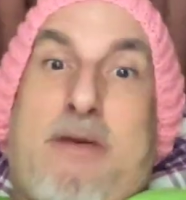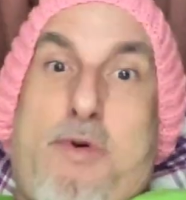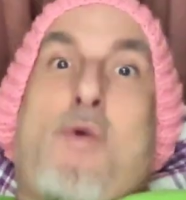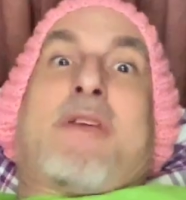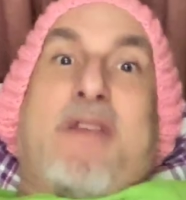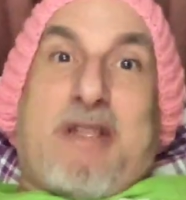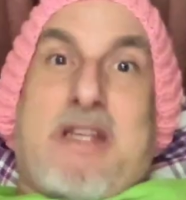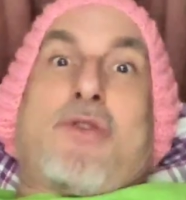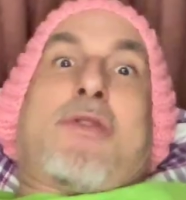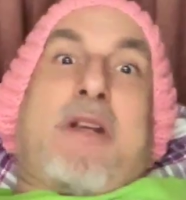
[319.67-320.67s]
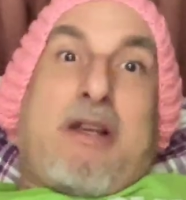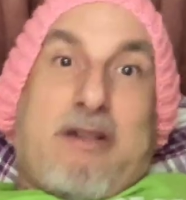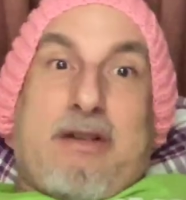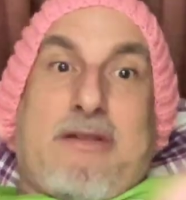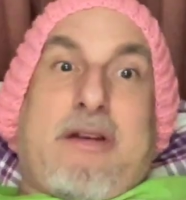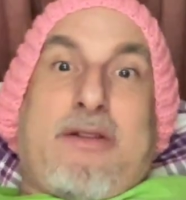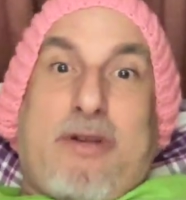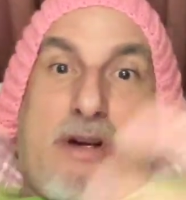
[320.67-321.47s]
I'm always on the internet and the